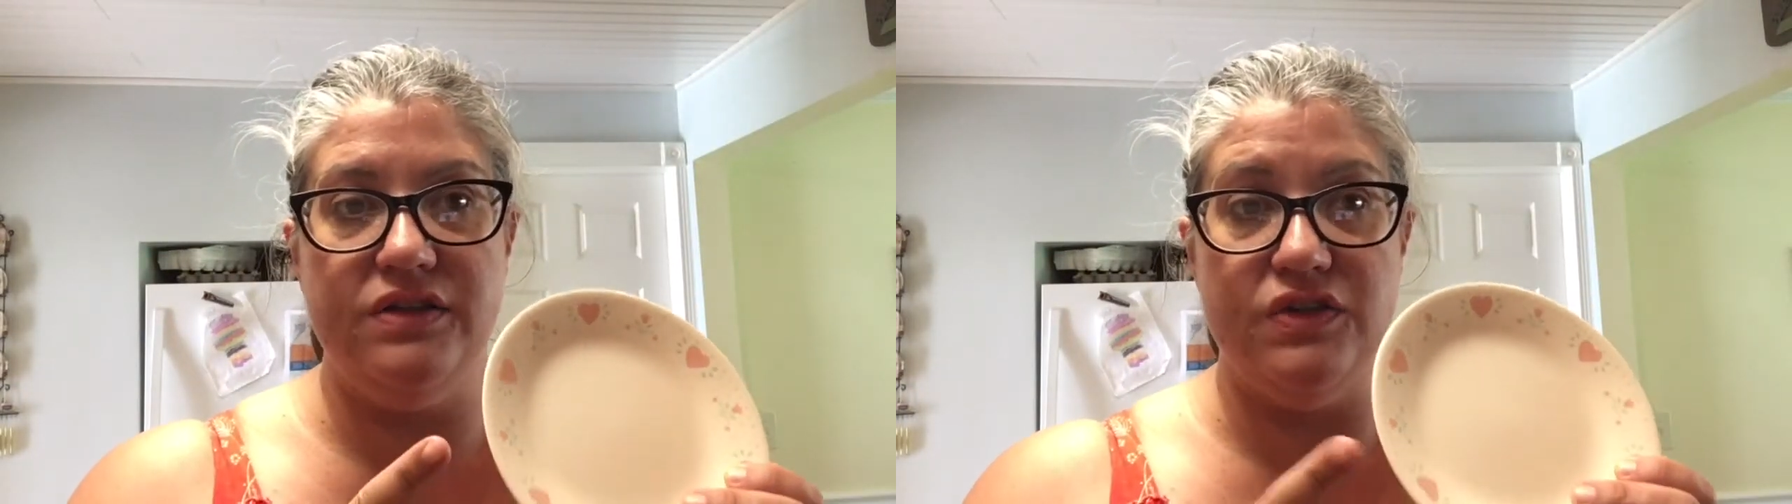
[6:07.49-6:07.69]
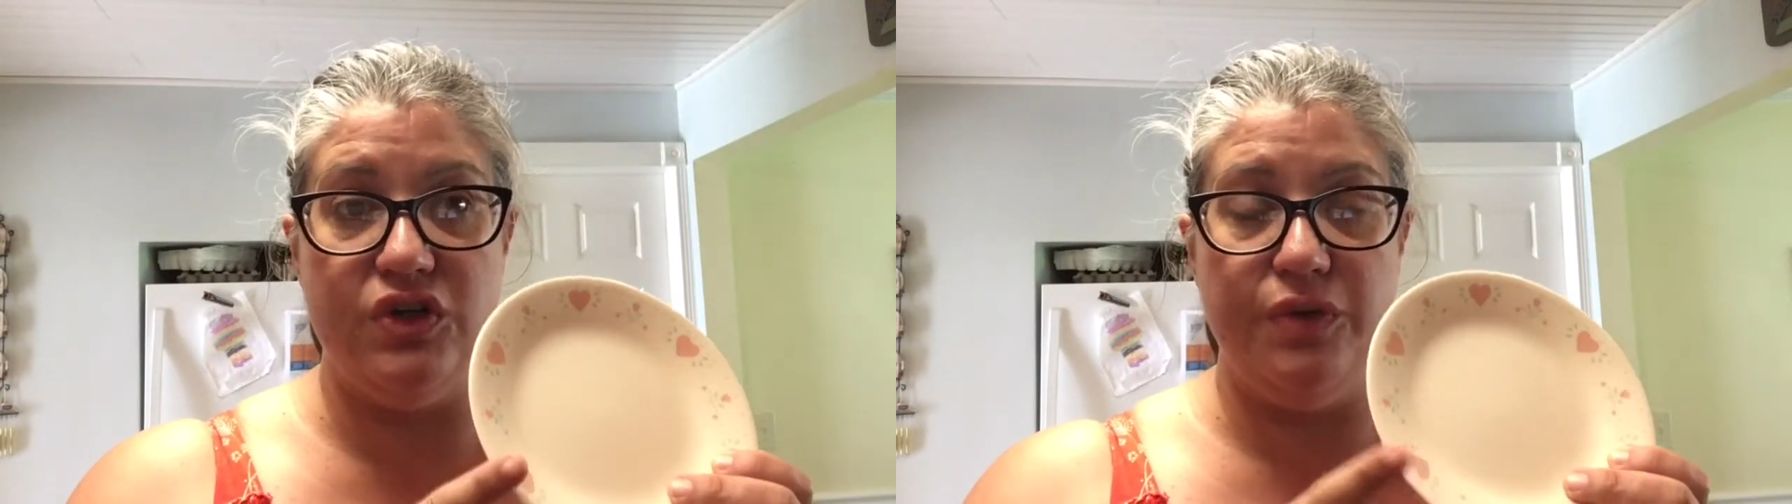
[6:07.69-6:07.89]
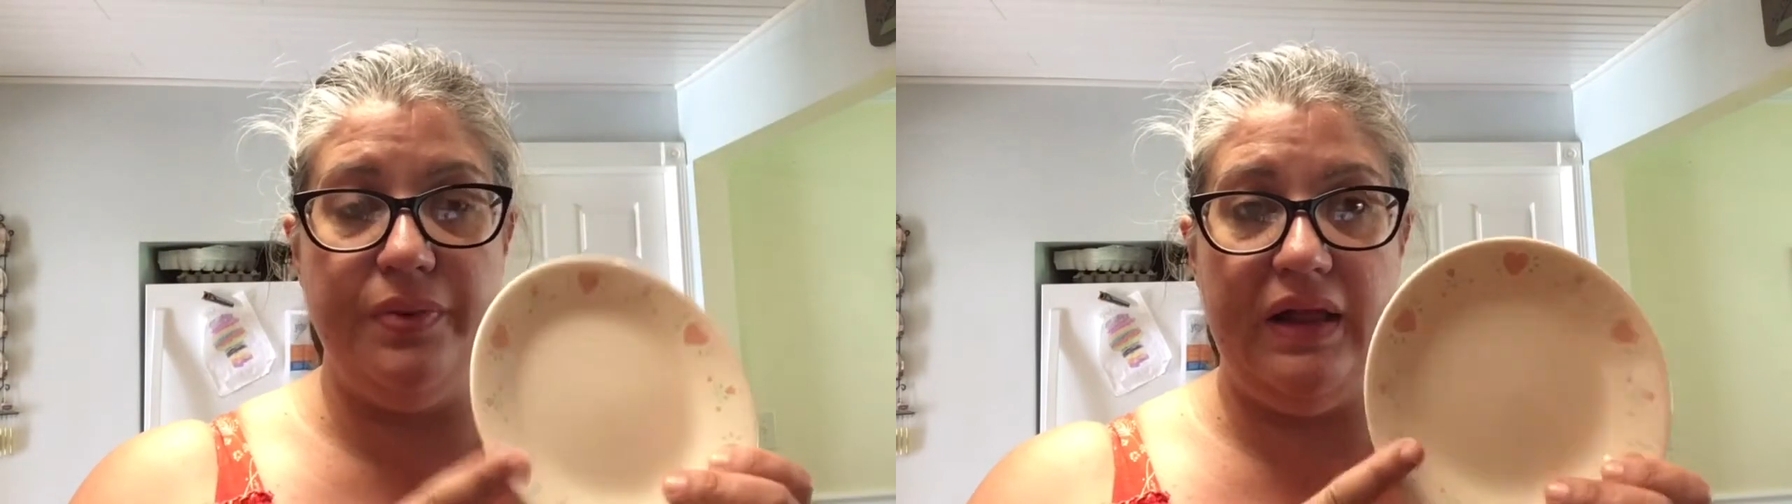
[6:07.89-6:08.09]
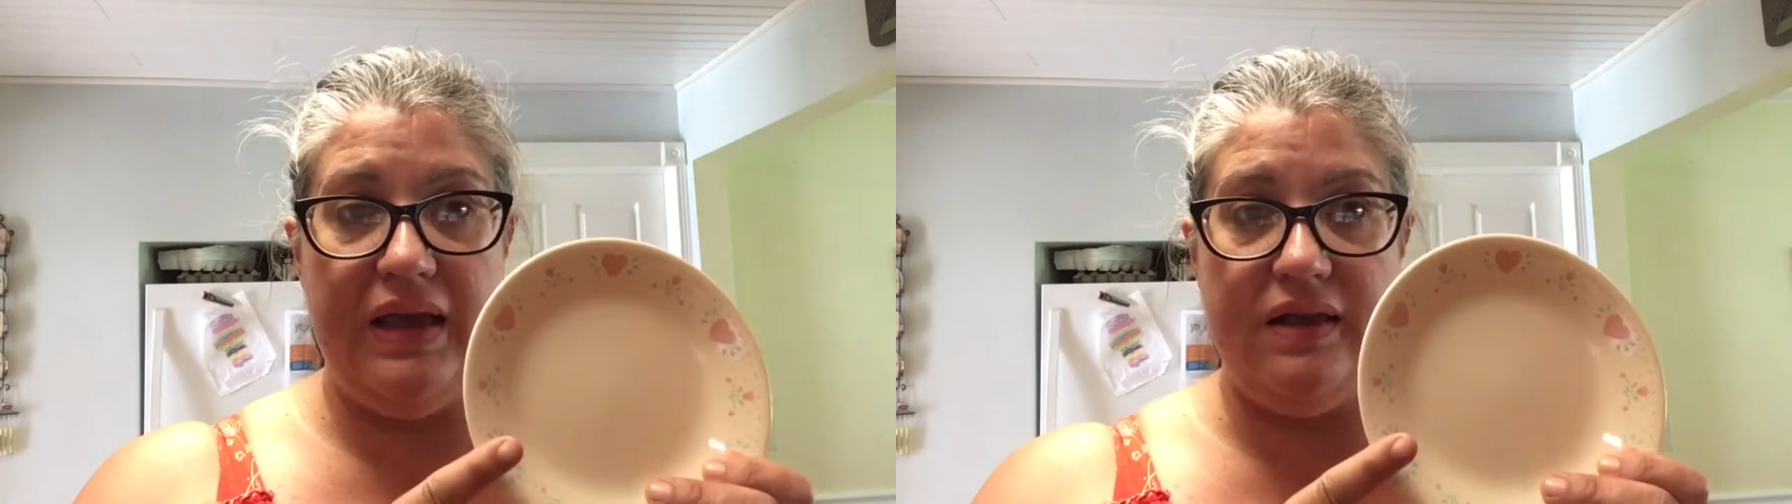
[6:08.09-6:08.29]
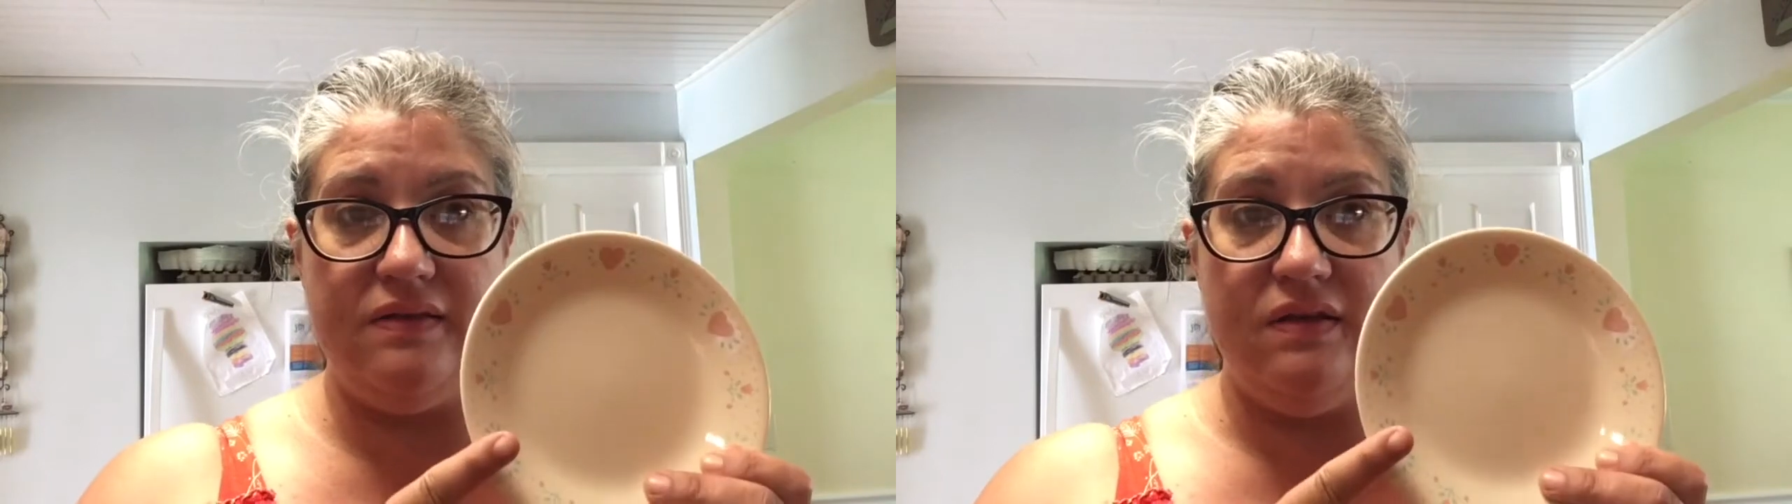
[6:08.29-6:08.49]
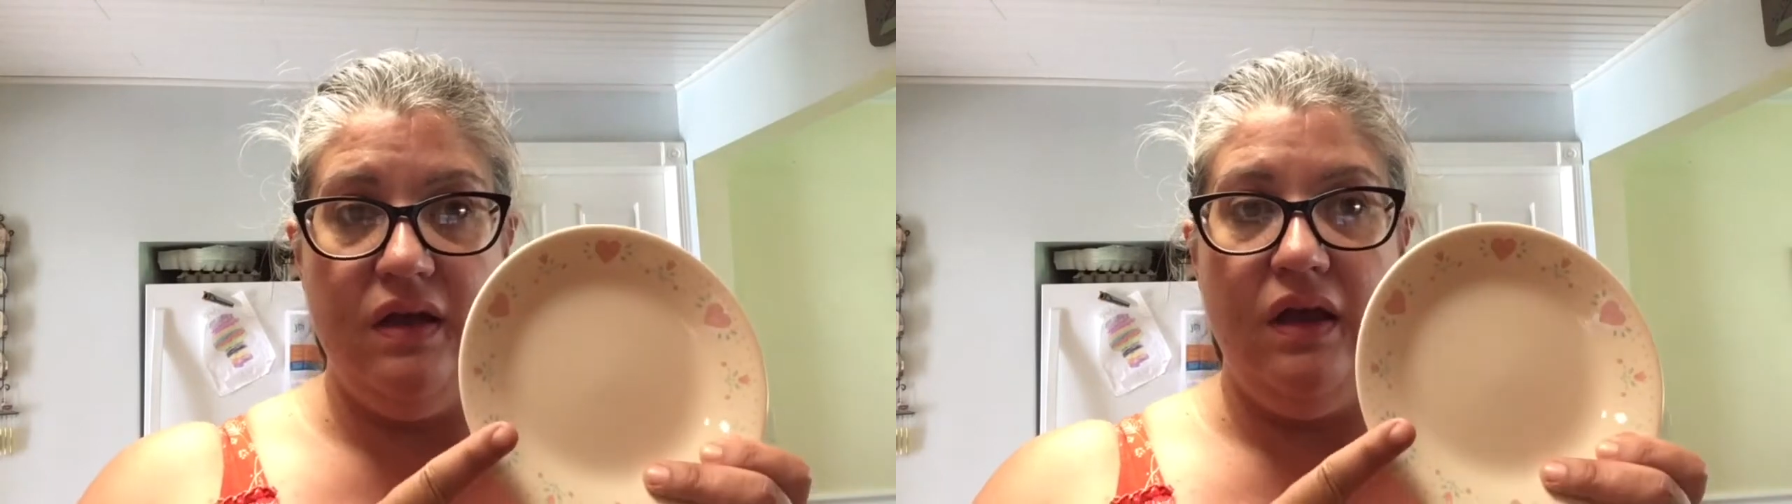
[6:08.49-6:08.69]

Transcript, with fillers: dessert plate